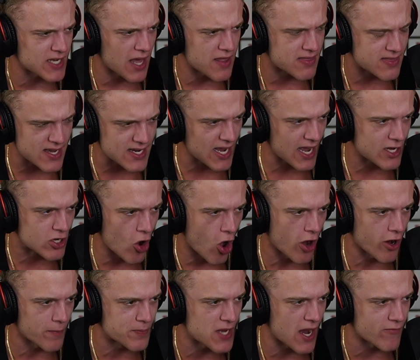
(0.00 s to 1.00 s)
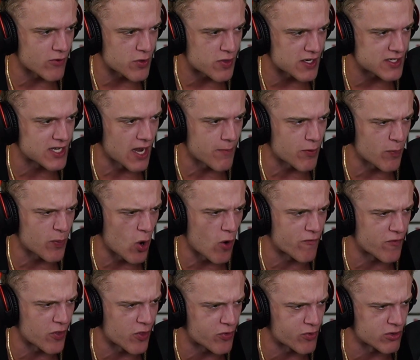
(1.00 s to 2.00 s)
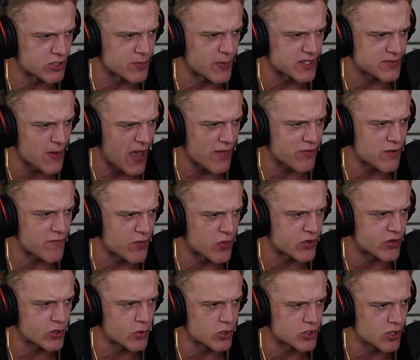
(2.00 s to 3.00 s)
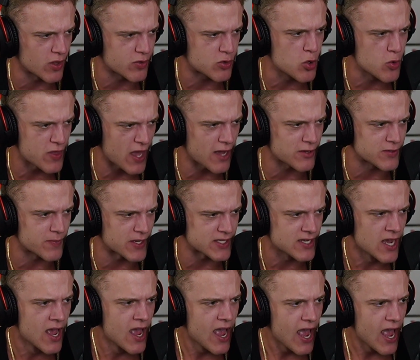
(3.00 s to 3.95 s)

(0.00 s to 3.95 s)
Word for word: I think I caught up to everything. Sniper Pro for the 300 bits, Matthew for the 2,000 bits,